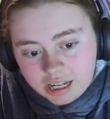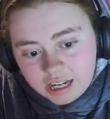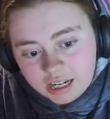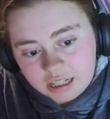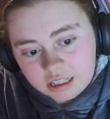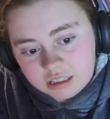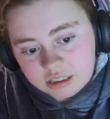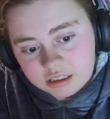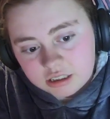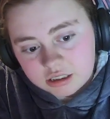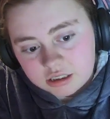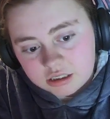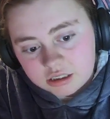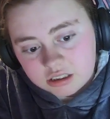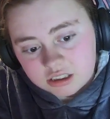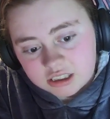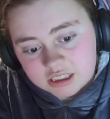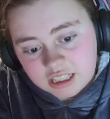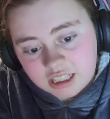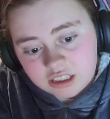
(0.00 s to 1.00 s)
and
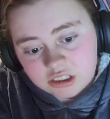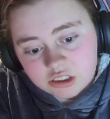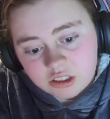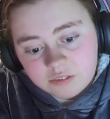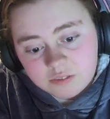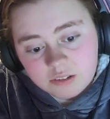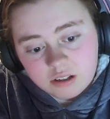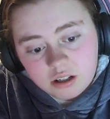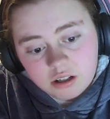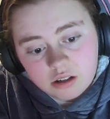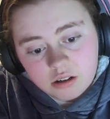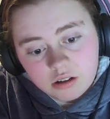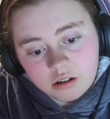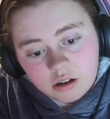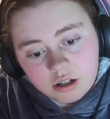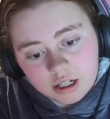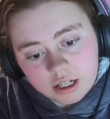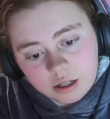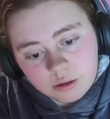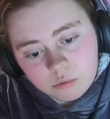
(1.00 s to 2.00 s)
the sketch of,
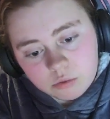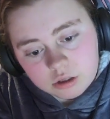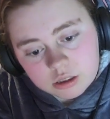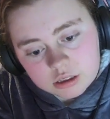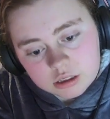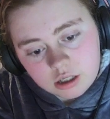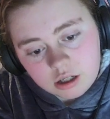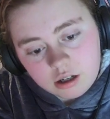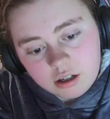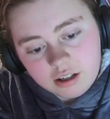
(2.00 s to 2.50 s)
on it was